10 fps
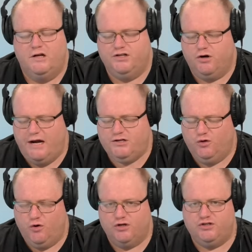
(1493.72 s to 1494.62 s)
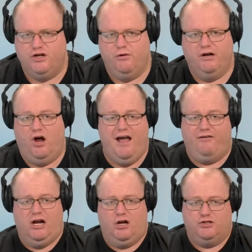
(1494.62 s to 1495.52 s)
He's a great talker too, and I haven't
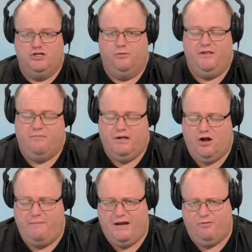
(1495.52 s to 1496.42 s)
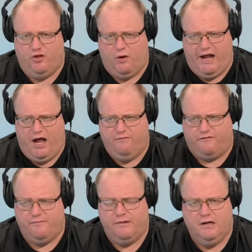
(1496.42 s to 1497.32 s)
had a lot to do with him, Billy. I met him on the way home
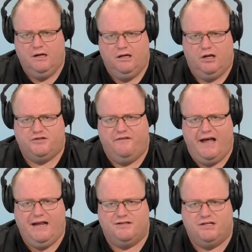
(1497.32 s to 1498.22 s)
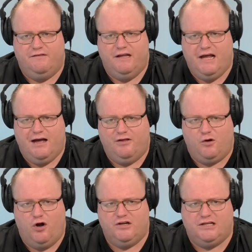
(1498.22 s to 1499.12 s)
from Las Vegas in the
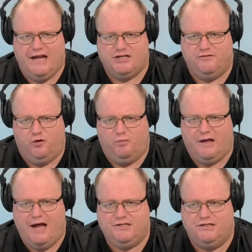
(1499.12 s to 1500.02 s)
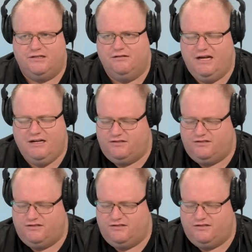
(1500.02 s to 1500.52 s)
Qantas Lounge of all places, and he's